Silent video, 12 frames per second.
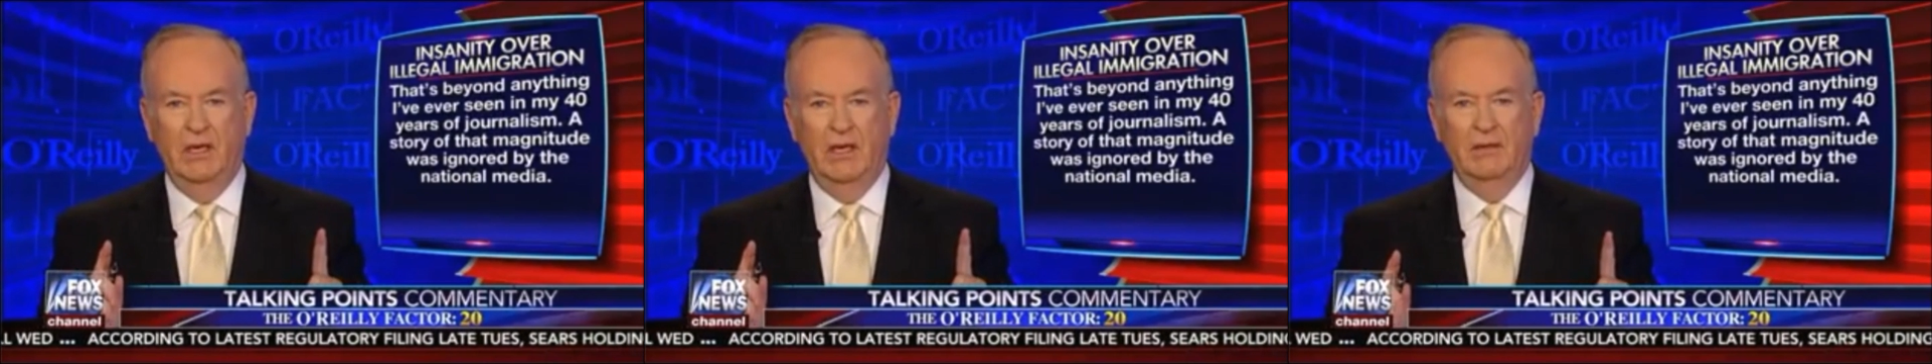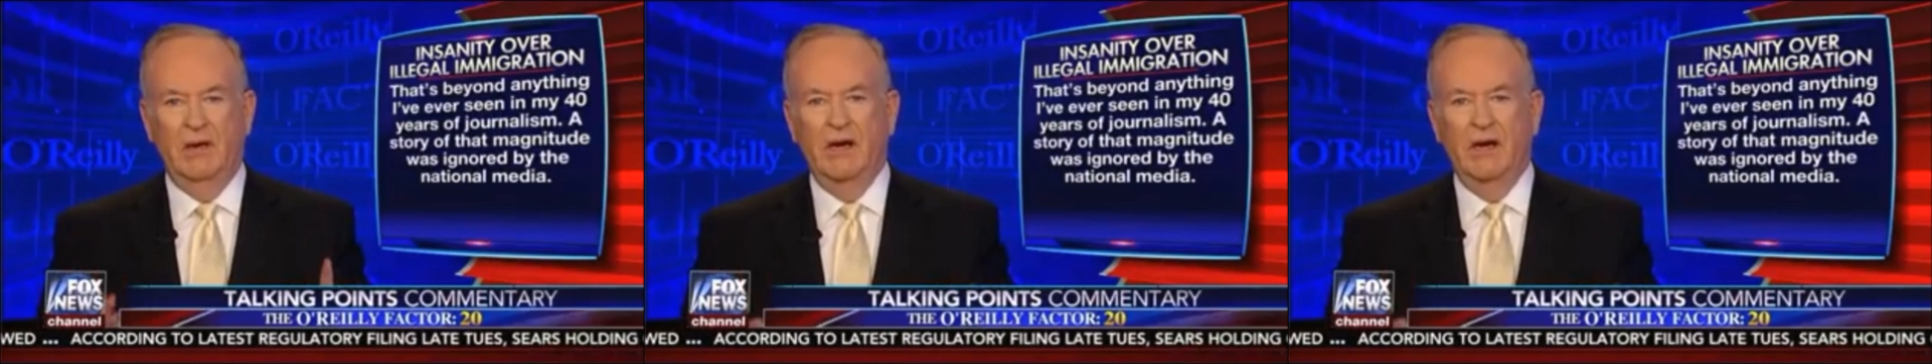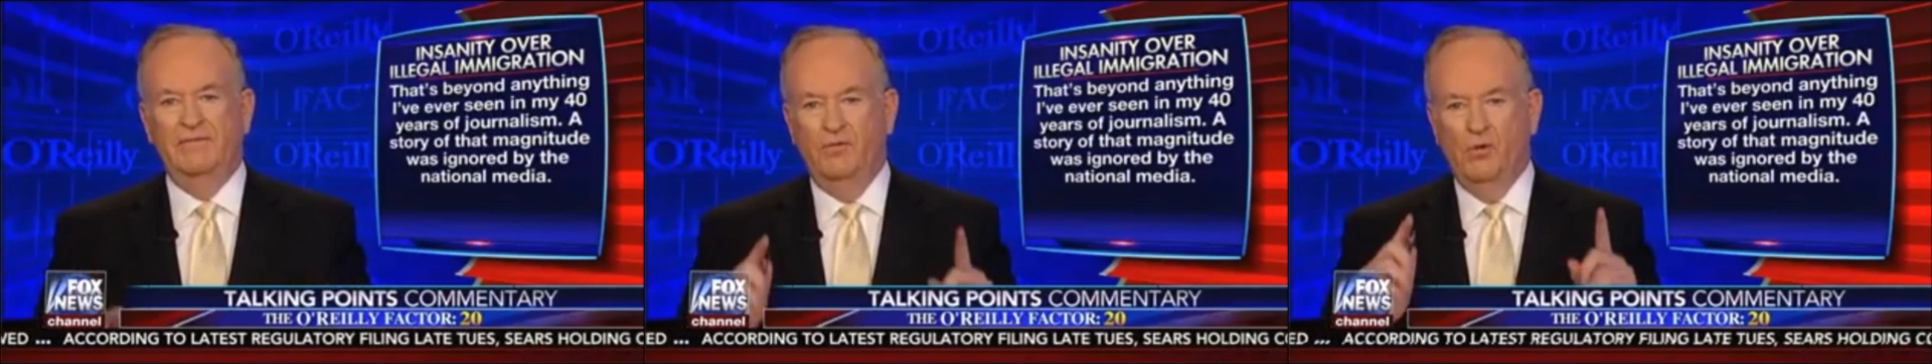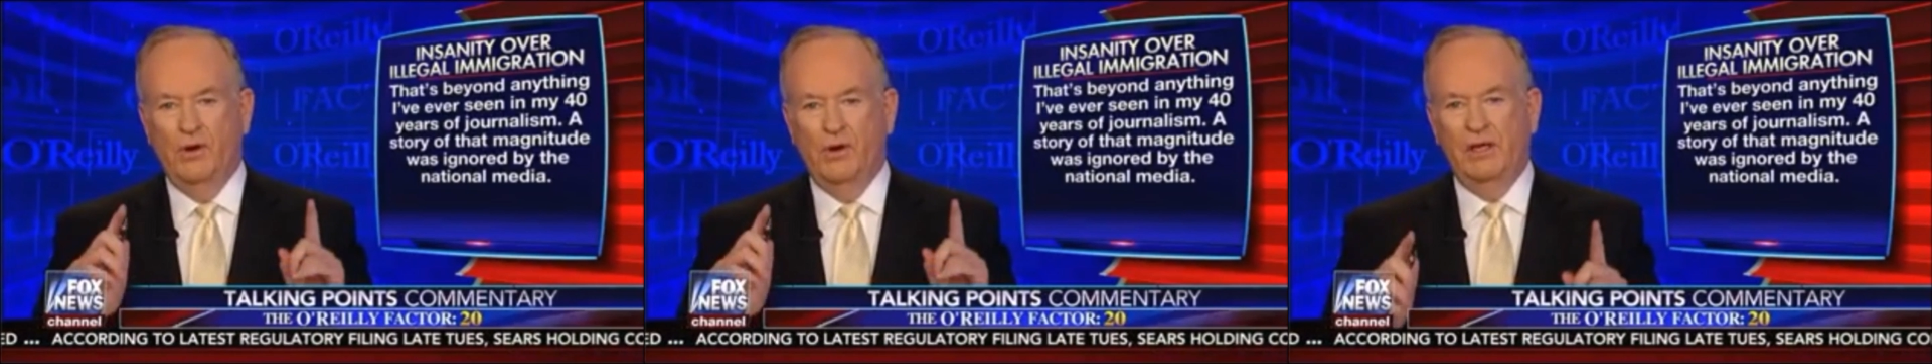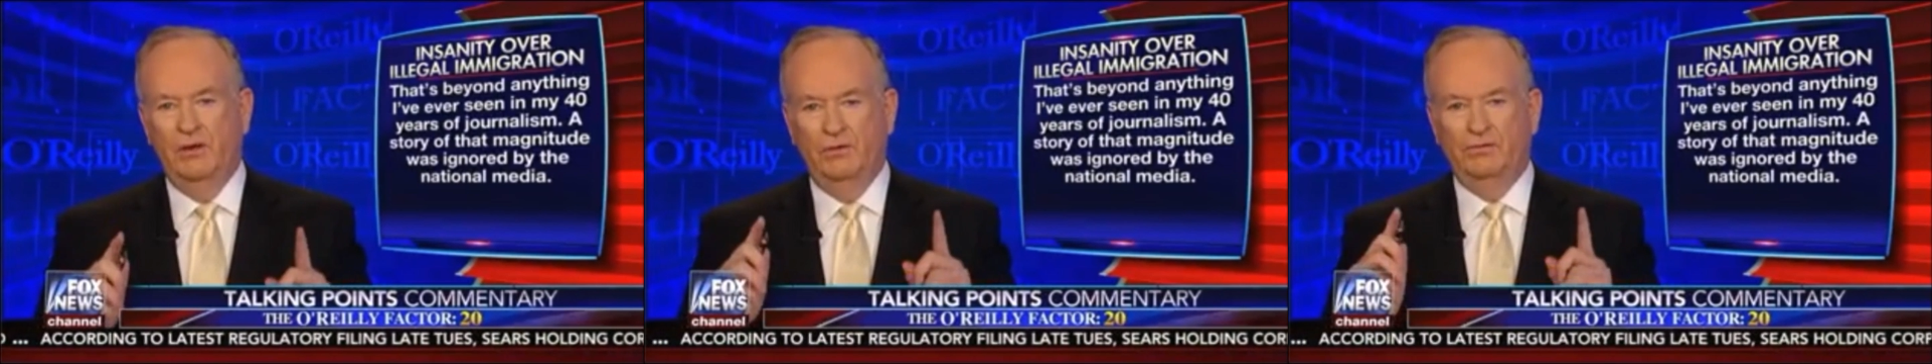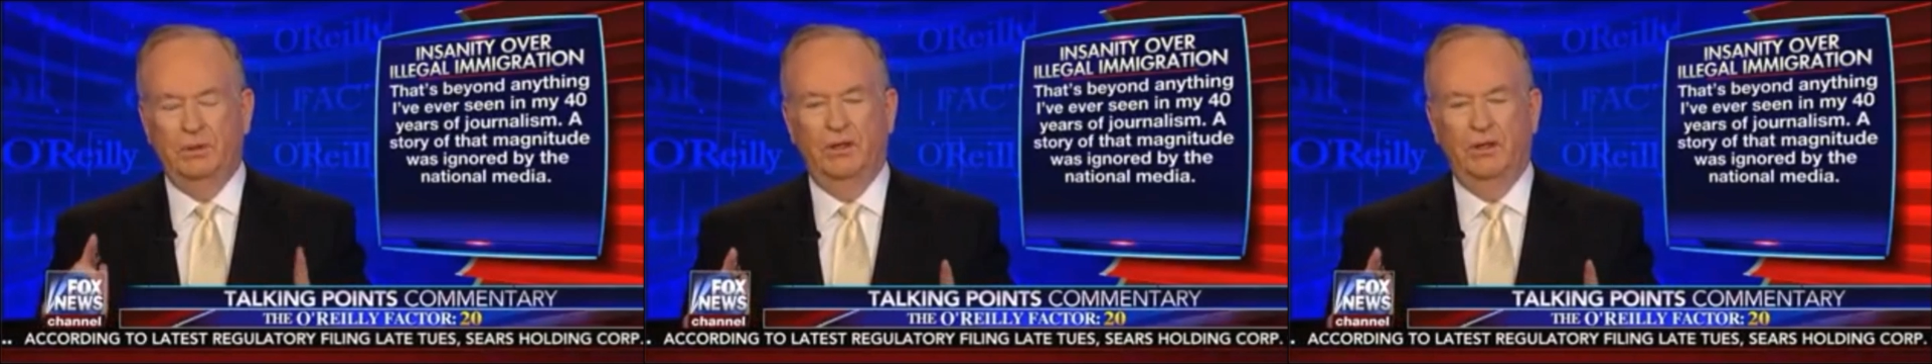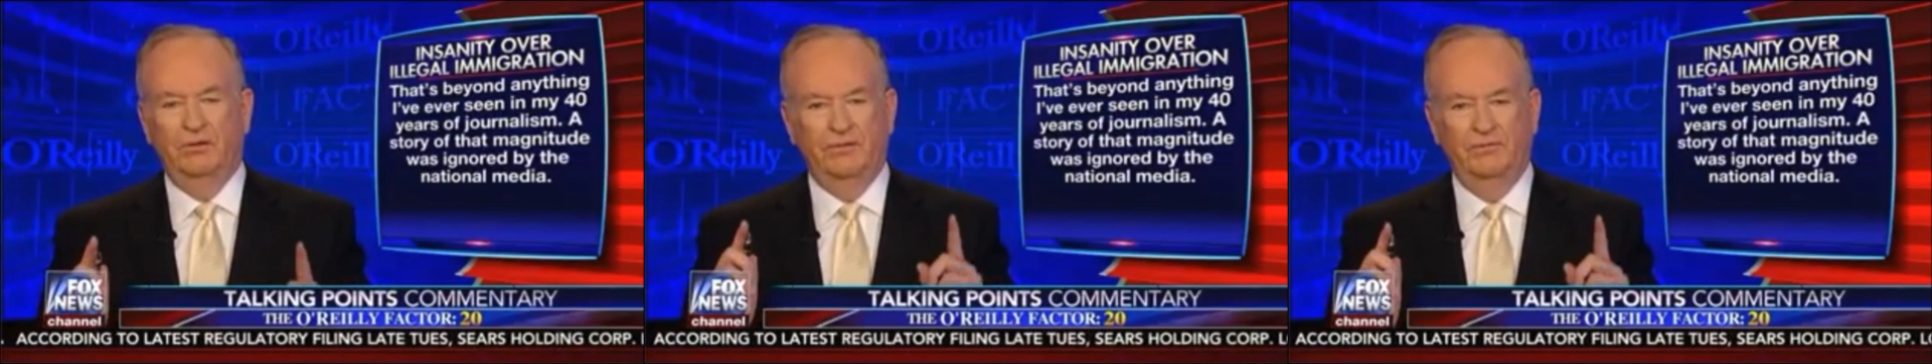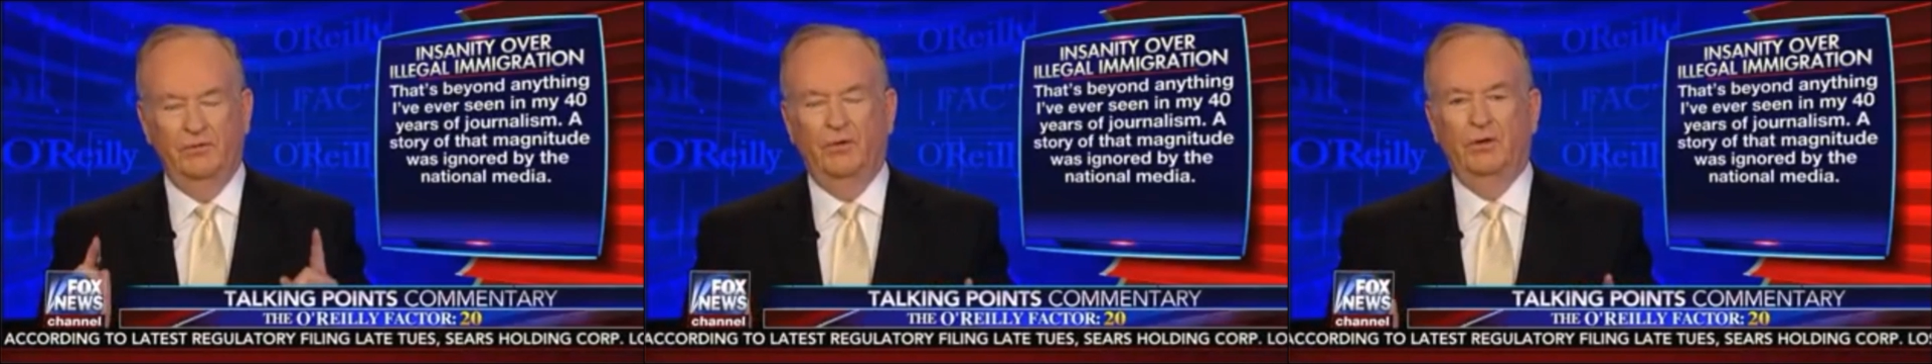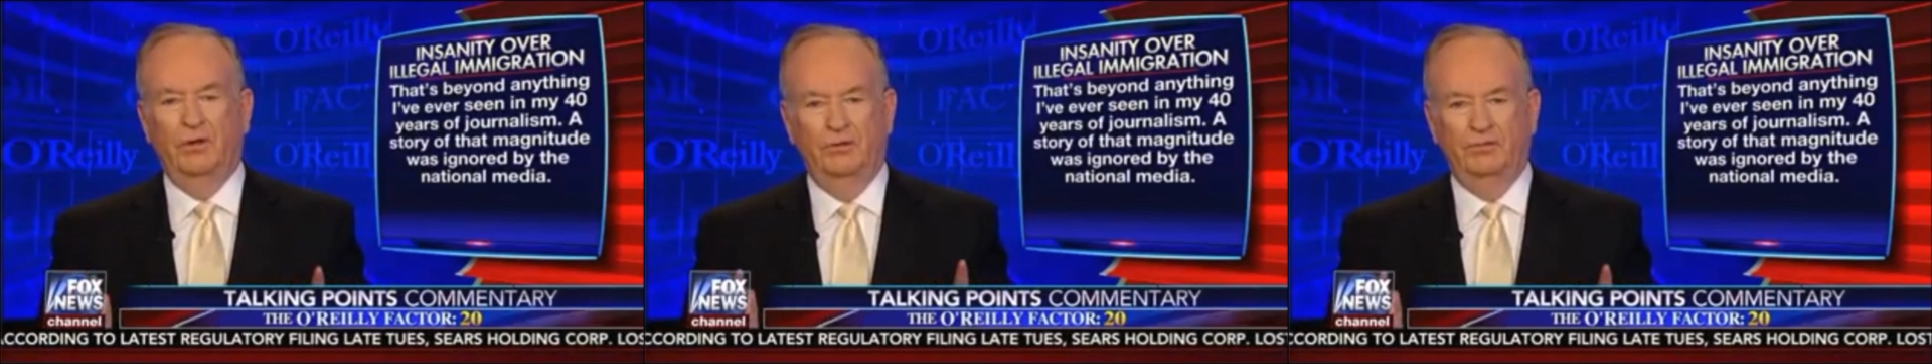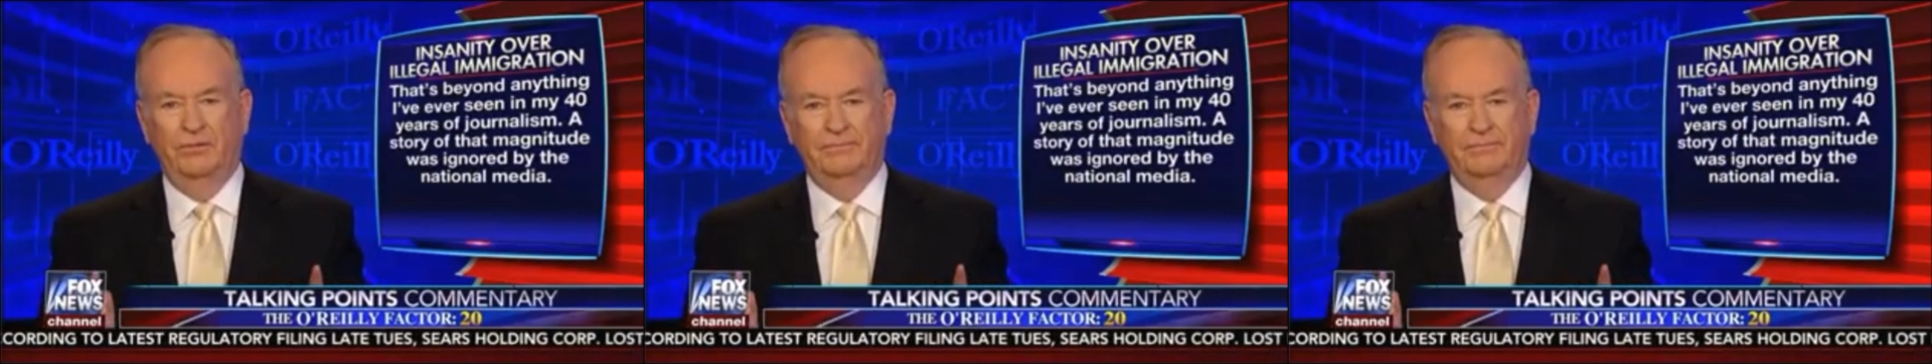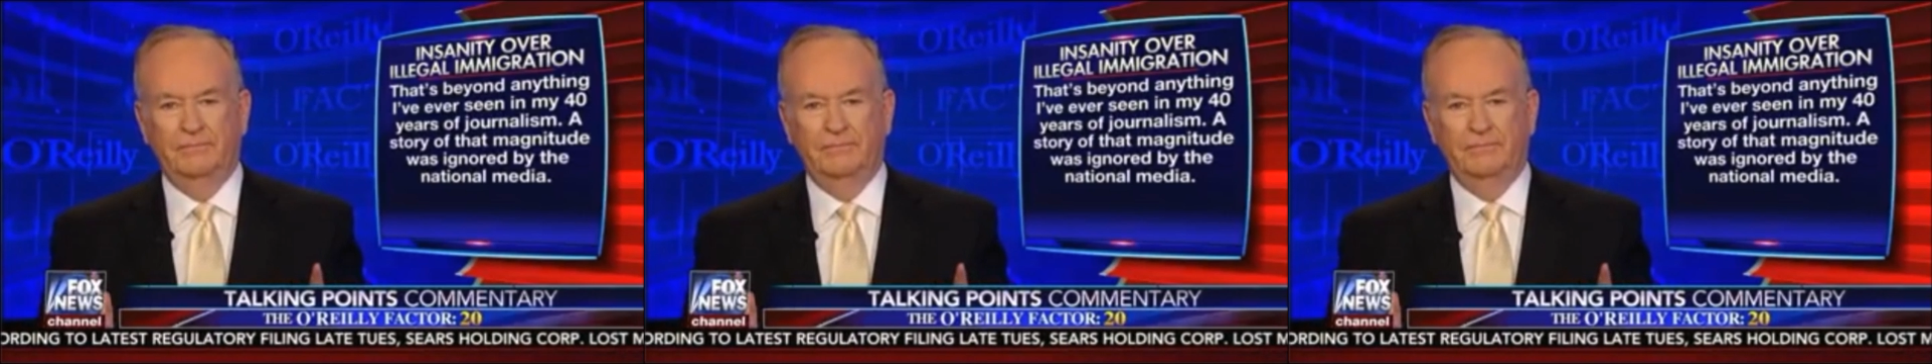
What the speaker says: in my 40 years plus of journalism.